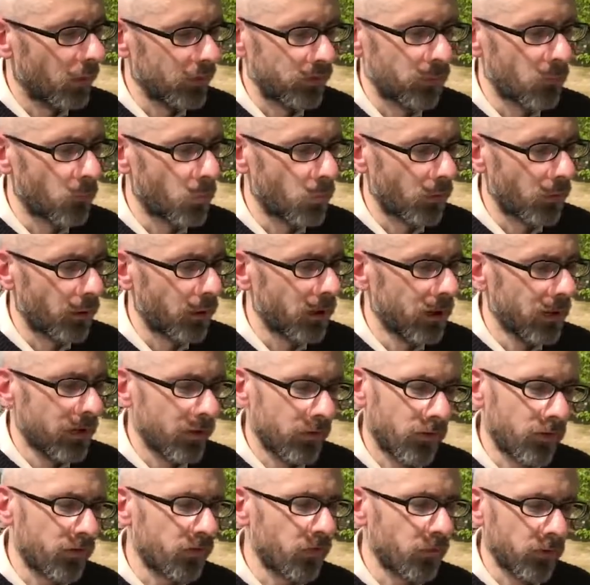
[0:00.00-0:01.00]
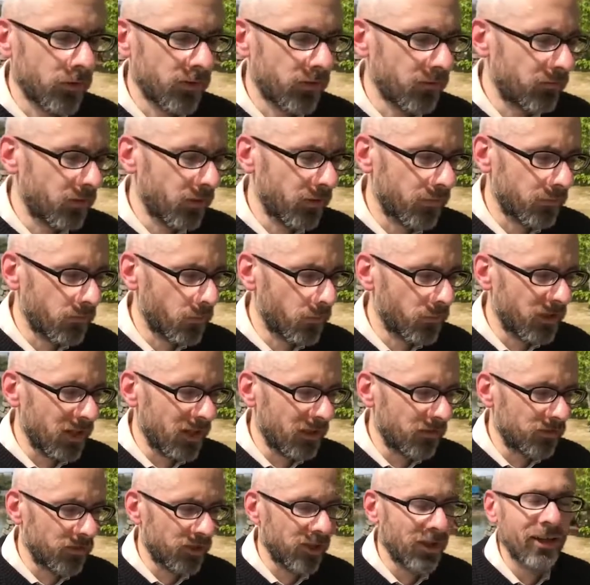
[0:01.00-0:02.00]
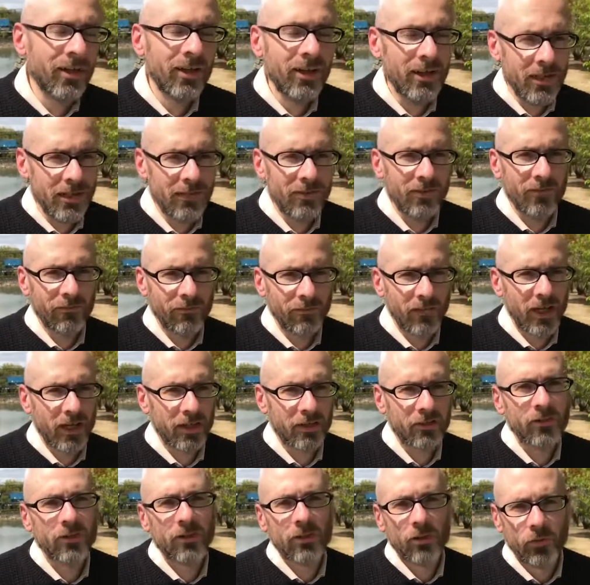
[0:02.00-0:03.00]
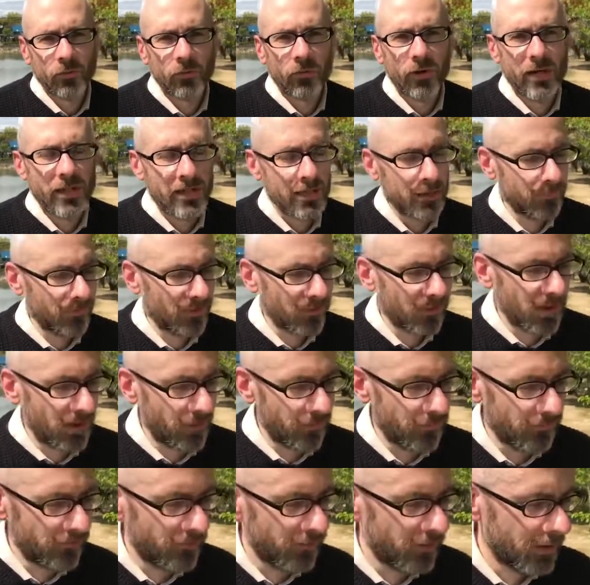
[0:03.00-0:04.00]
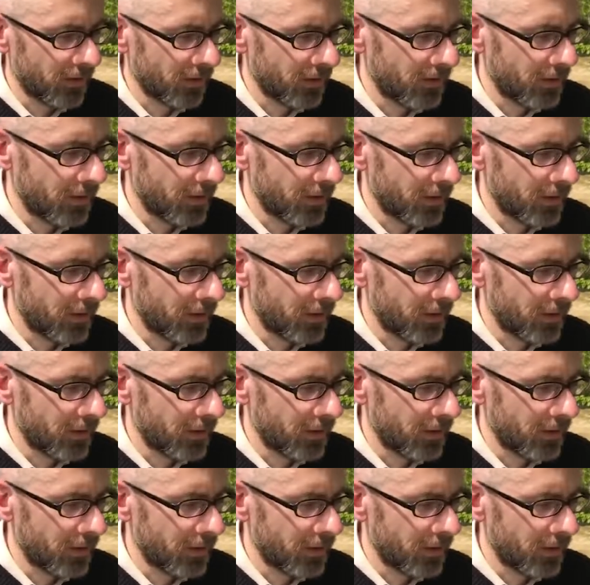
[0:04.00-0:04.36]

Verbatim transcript: What's more, the source of this quotation is in fact Grey himself.